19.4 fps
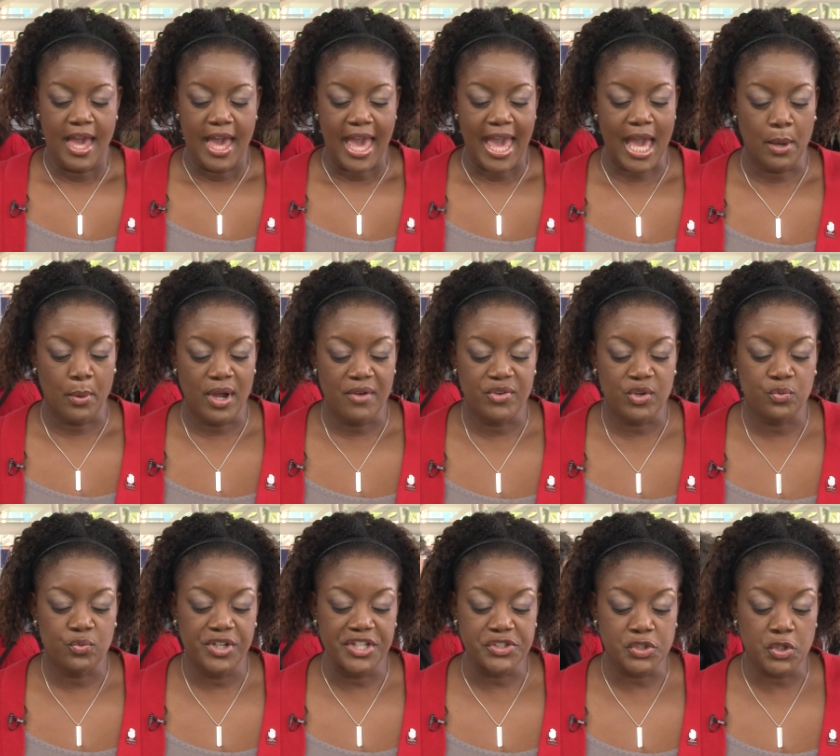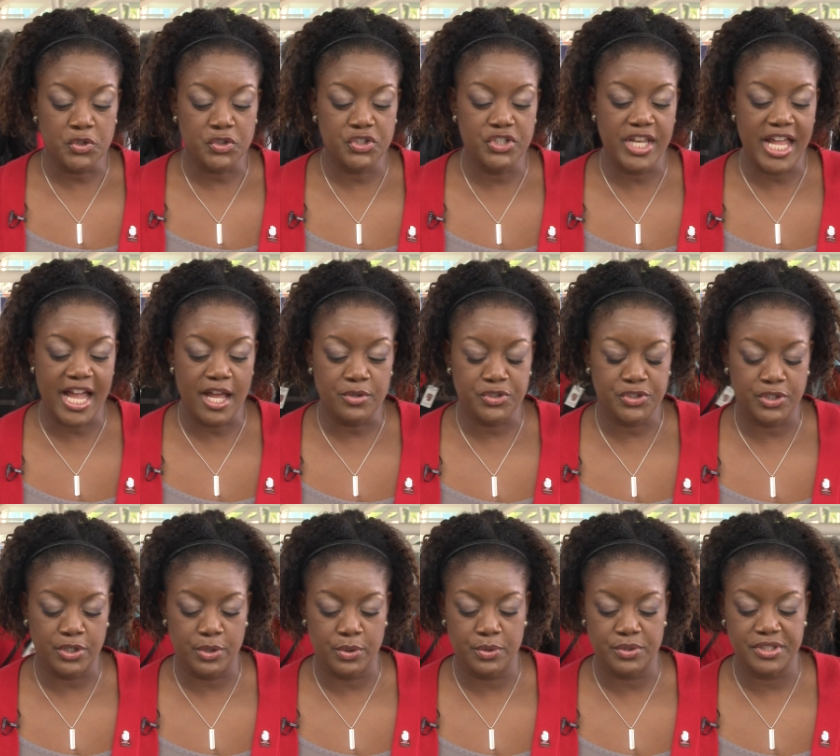However, research now
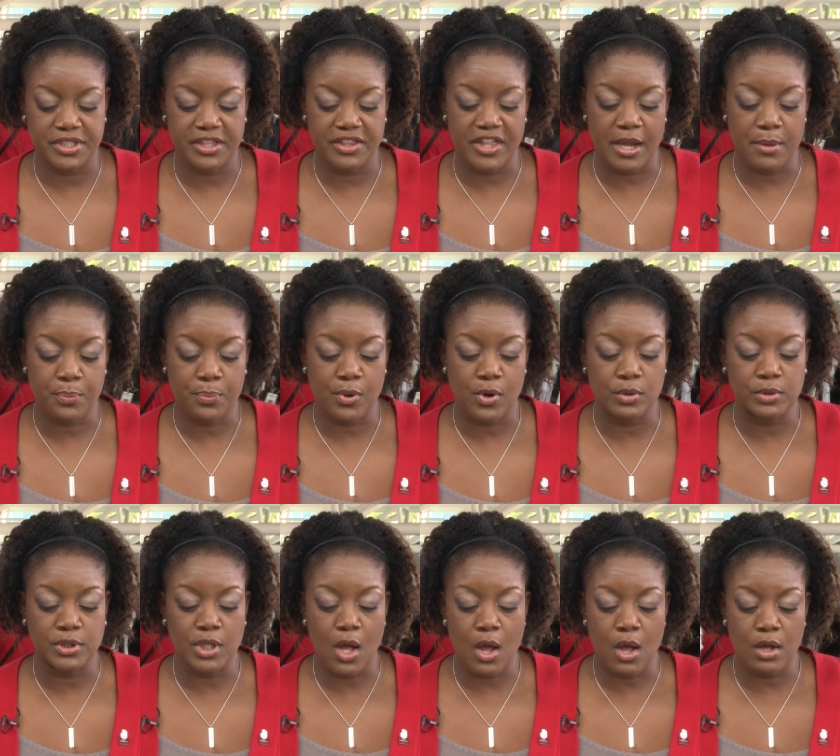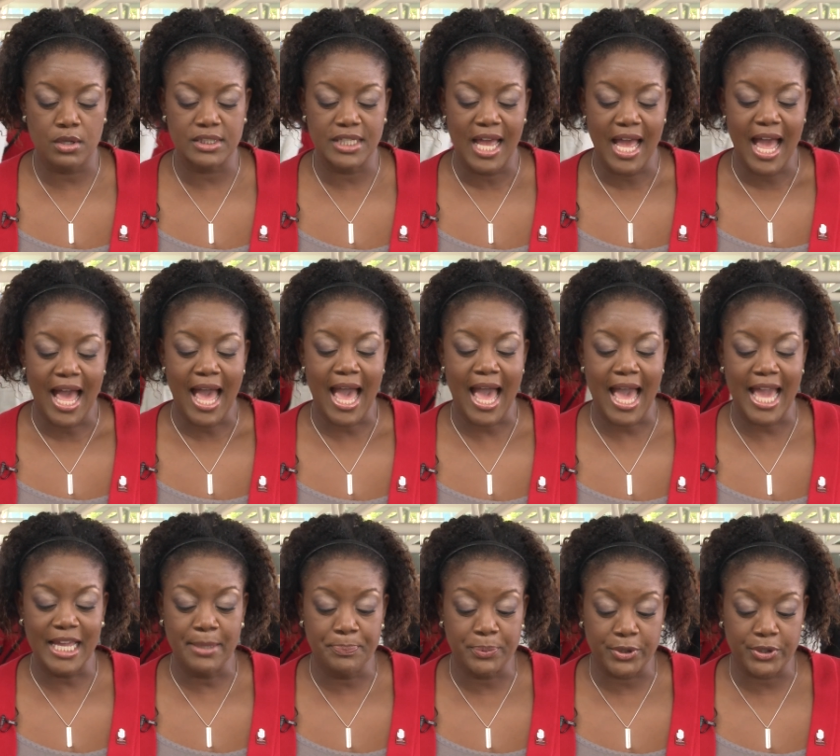shows that prolonged
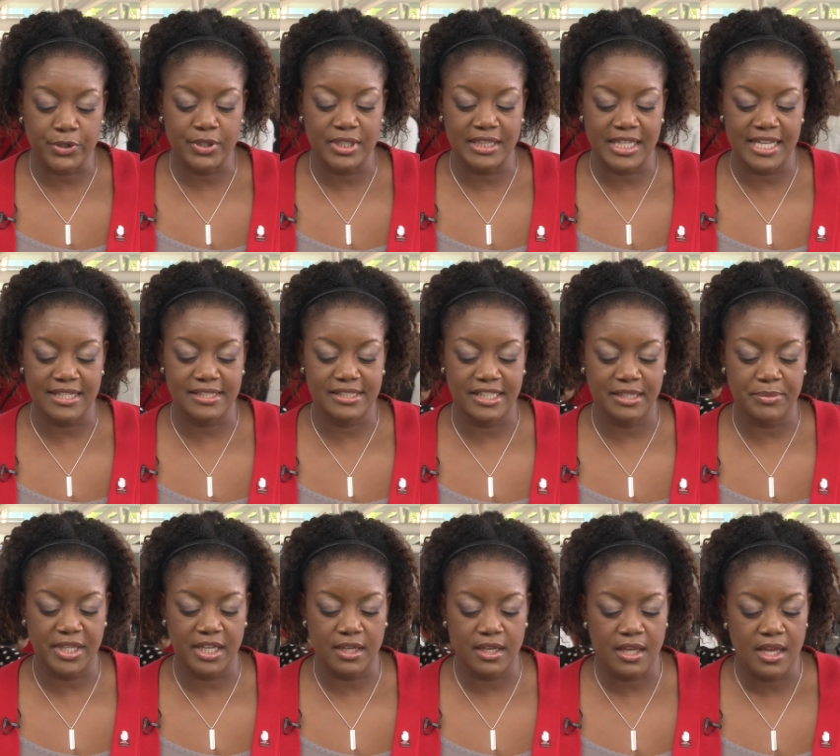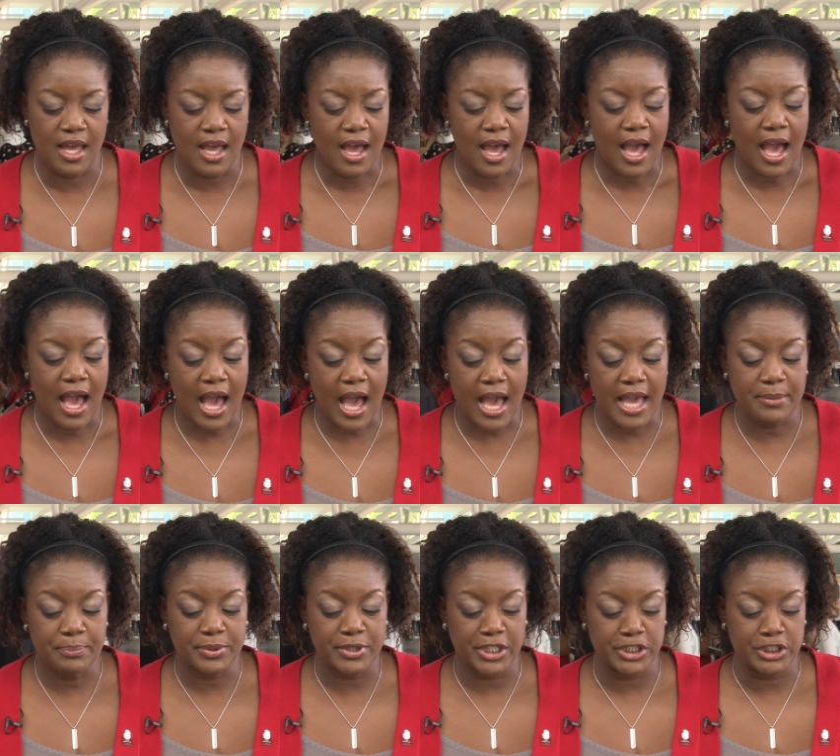hyperglycemia,
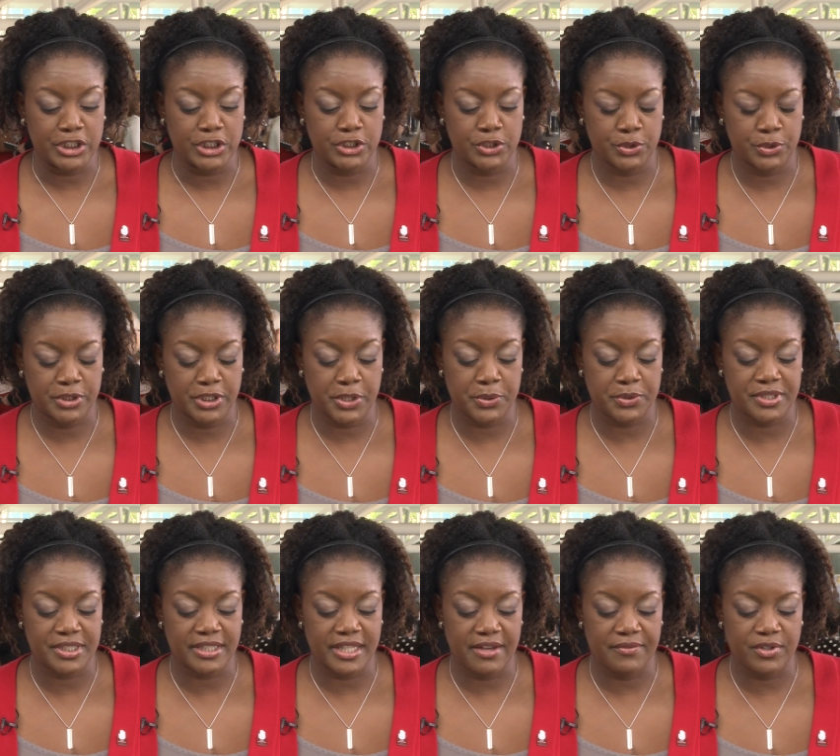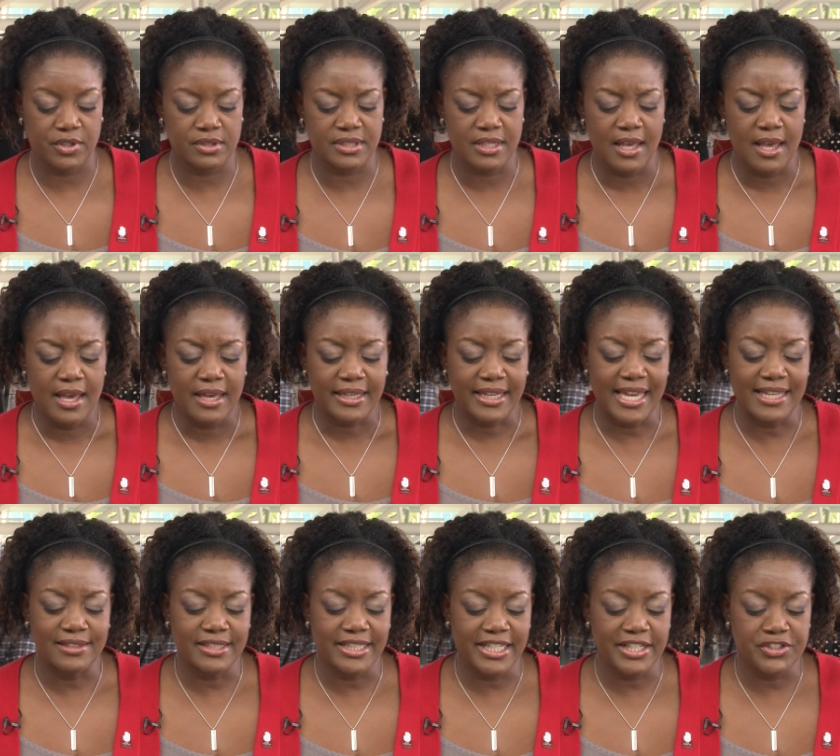high blood glucose levels,
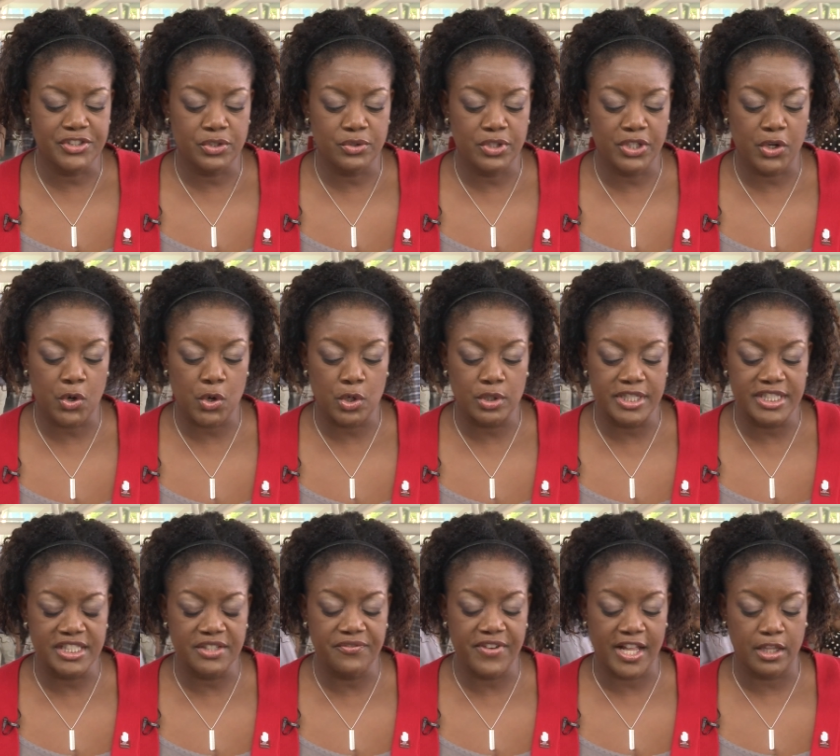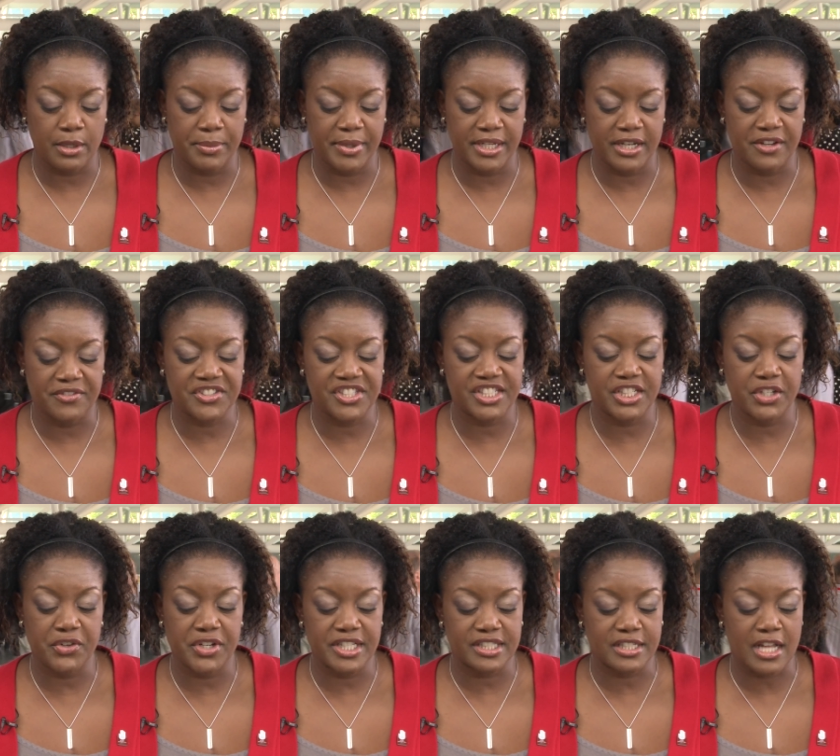can lead to the early development of
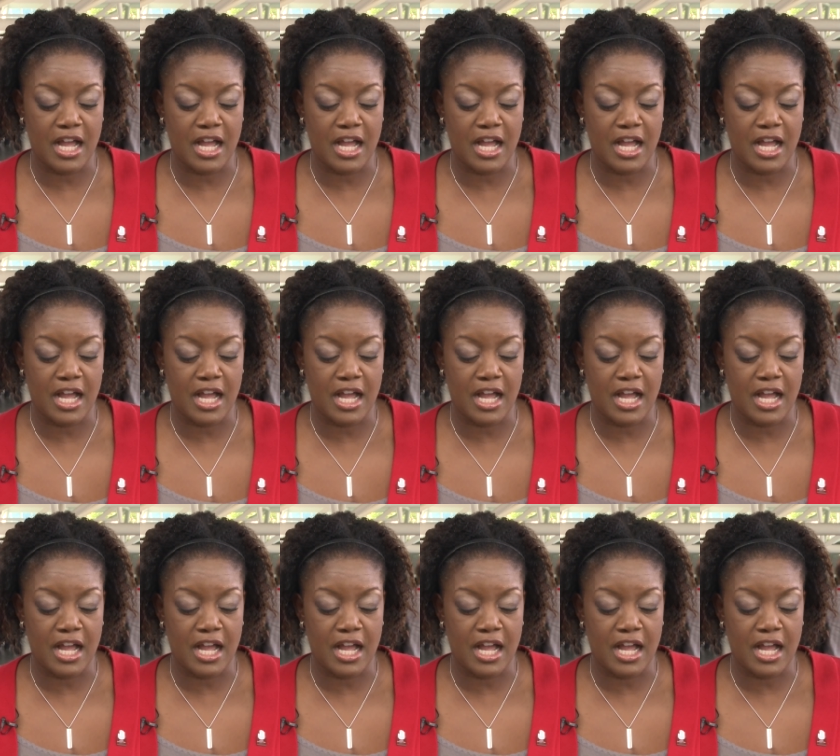serious